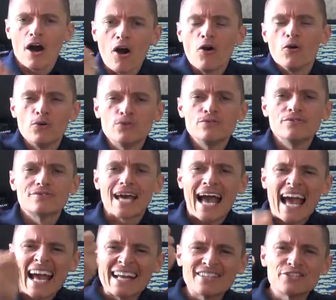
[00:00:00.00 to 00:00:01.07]
Owned
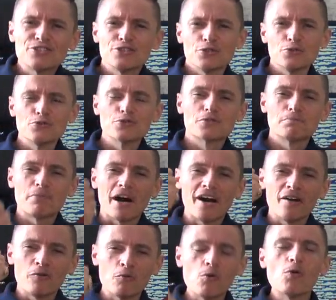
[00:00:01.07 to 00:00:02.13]
and used
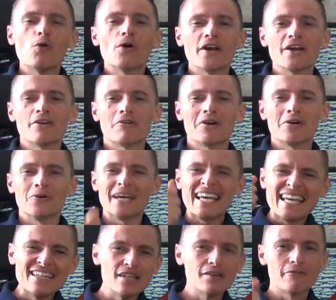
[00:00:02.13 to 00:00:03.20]
by a war hero
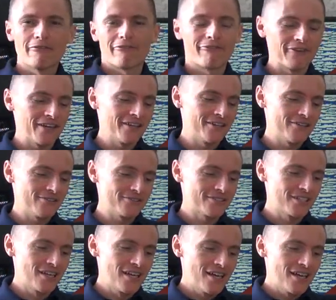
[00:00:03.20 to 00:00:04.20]
in the field.